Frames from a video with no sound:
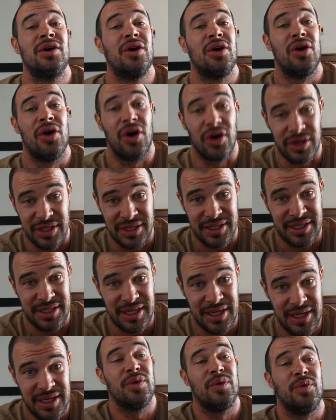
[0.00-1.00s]

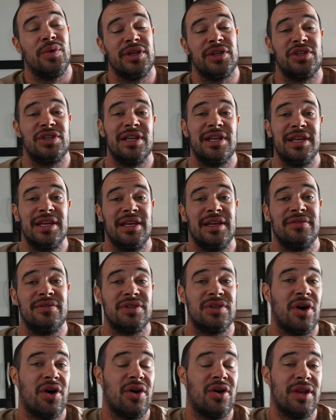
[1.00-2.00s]
Odyssey, which
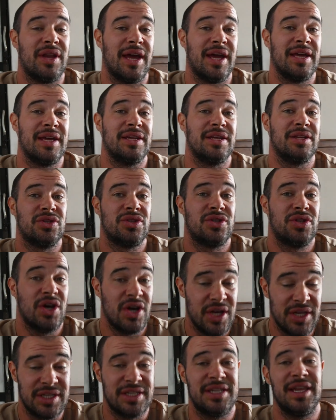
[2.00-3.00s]
leaves on a
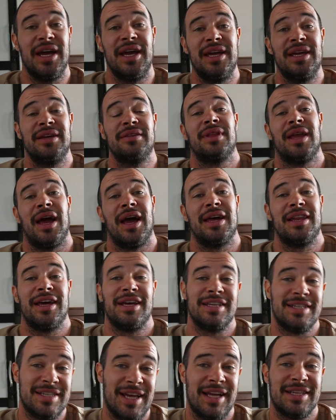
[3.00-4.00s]
Thursday and
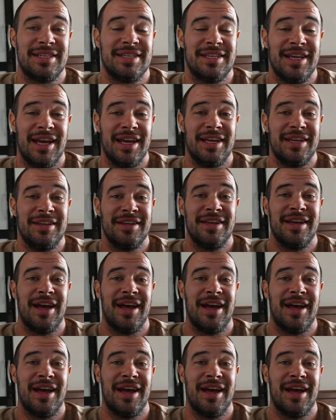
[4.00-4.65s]
a Saturday